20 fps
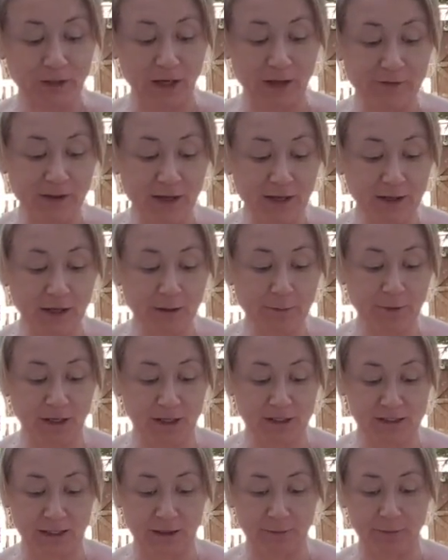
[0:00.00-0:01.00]
And then I
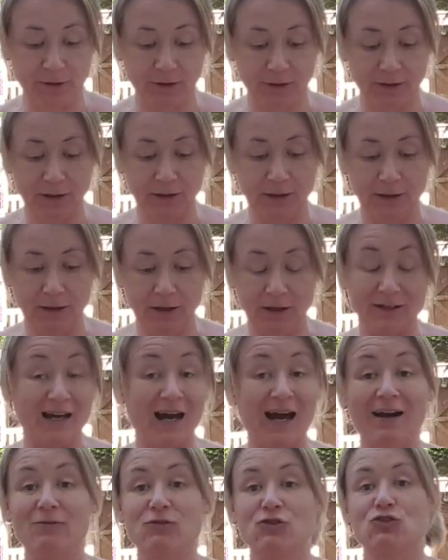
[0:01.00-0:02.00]
picked up, now
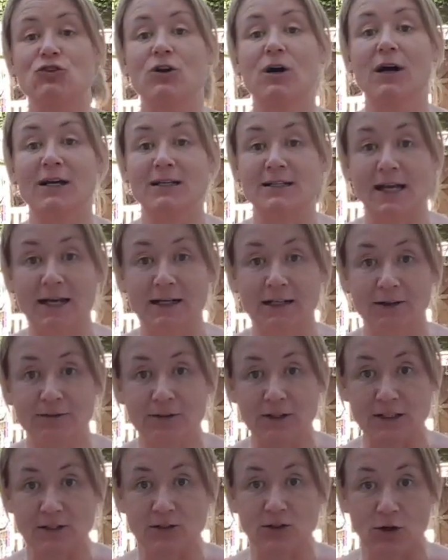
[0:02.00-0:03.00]
I haven't tried any of
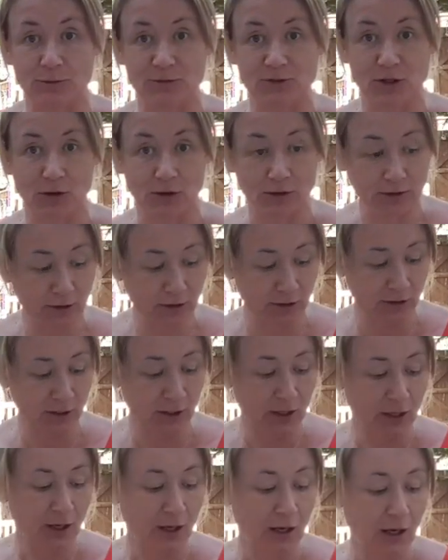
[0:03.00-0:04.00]
these tops on.
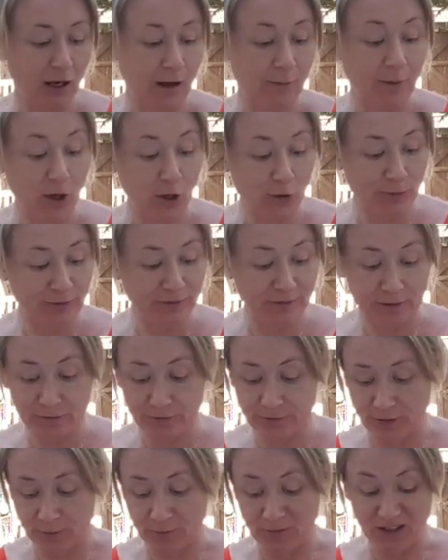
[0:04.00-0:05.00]
I'm hoping they'll
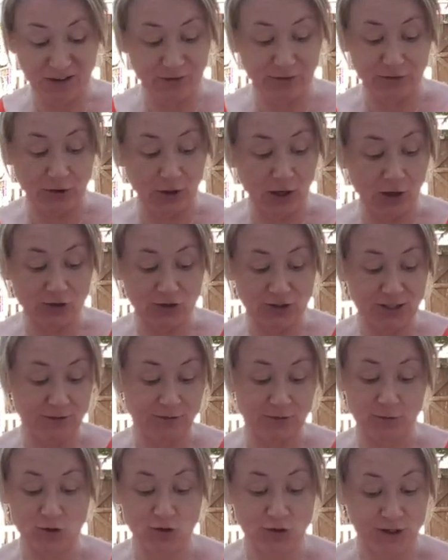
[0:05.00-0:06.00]
fit me. If not, I'll just
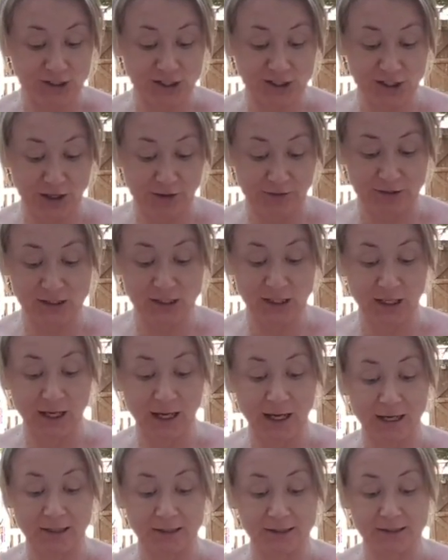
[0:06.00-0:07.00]
give them straight to charity
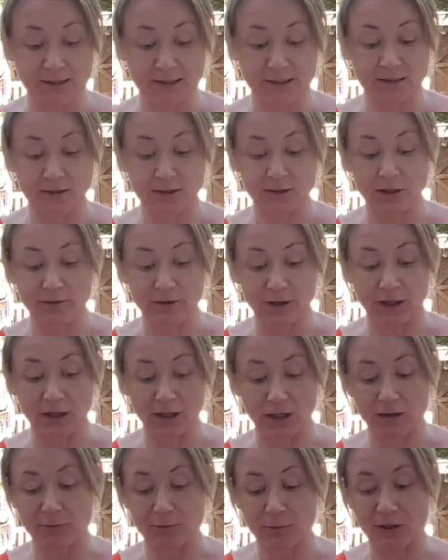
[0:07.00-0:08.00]
and, you know, they can
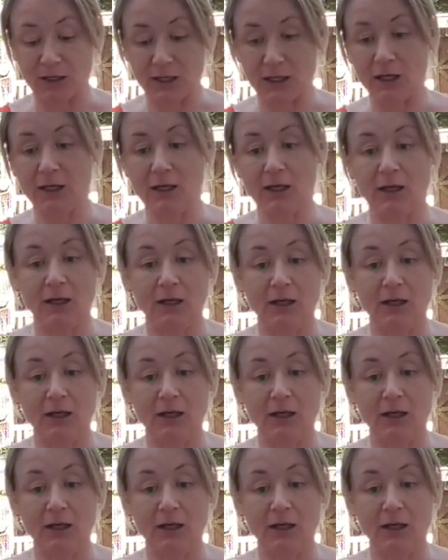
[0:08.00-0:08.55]
get the money.